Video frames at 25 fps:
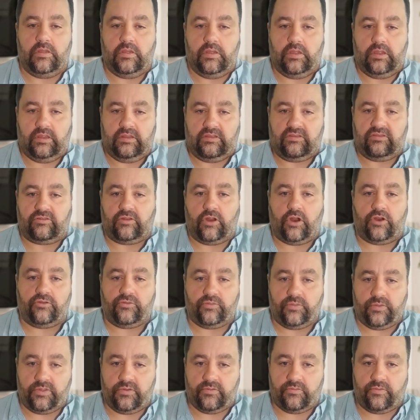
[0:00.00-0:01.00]
It starts
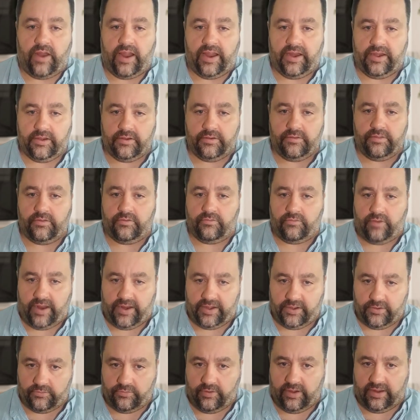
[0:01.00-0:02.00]
with the writer. The
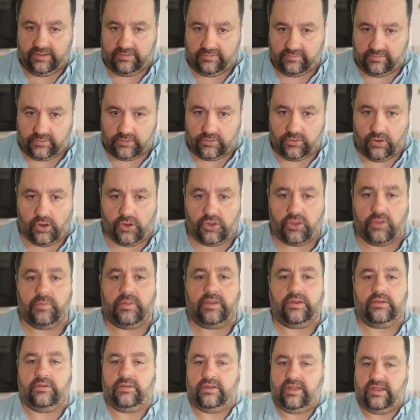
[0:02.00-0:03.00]
writer writes the
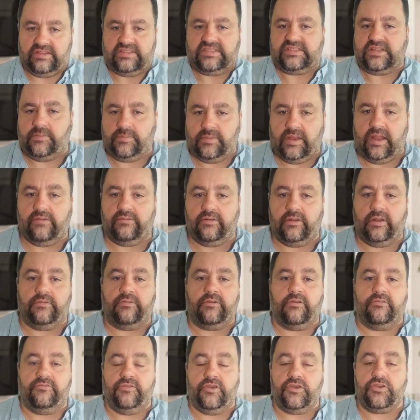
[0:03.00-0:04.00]
document, does some level of
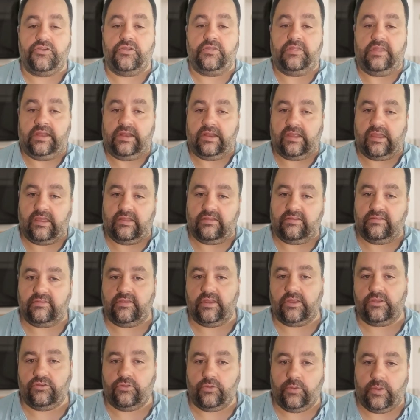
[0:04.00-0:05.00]
revision, then it gets
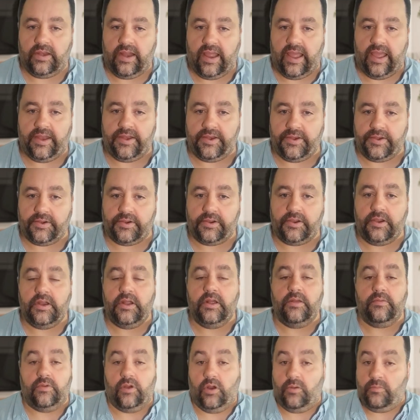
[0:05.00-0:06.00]
sent to an editor,
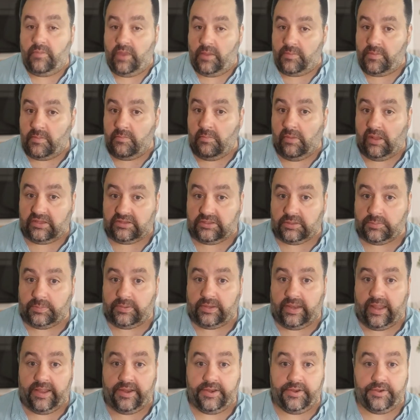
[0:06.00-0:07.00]
or maybe
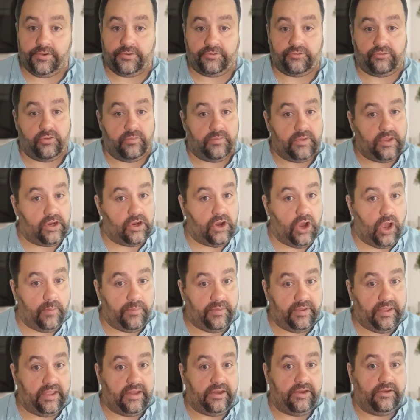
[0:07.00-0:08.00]
multiple editors, could be a
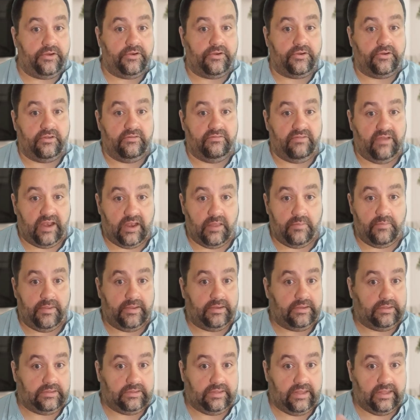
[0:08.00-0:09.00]
copy editor, a
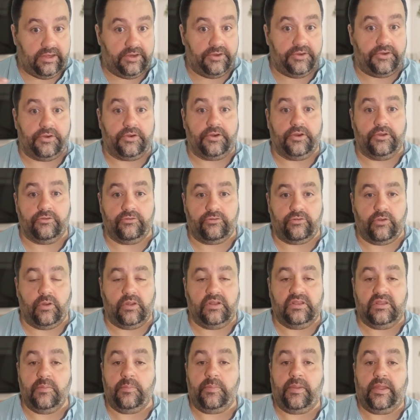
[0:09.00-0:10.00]
developmental editor, and so
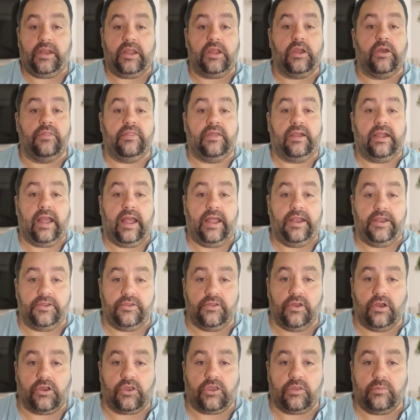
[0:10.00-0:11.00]
on, depending on the kind of
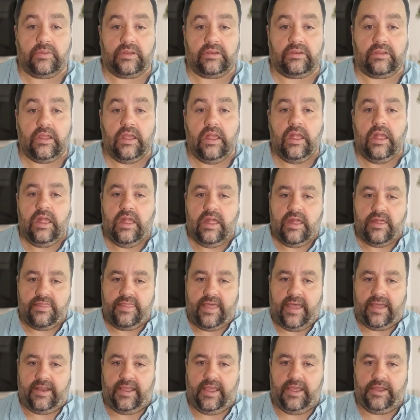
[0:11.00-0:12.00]
document.
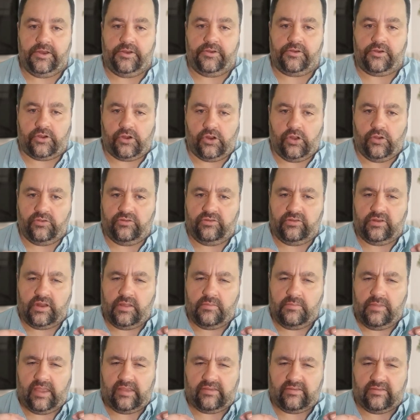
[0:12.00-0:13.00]
That editor goes in
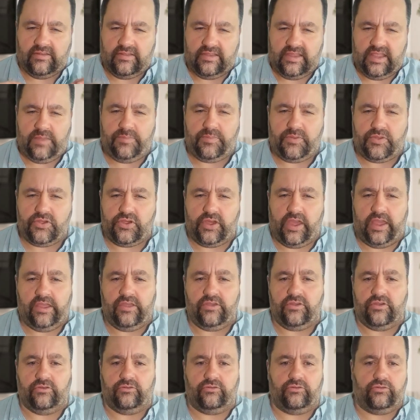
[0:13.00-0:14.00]
and makes deep
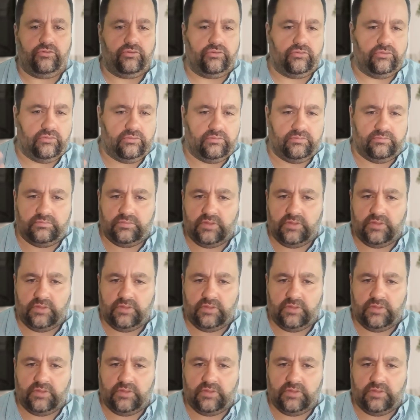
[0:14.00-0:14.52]
changes to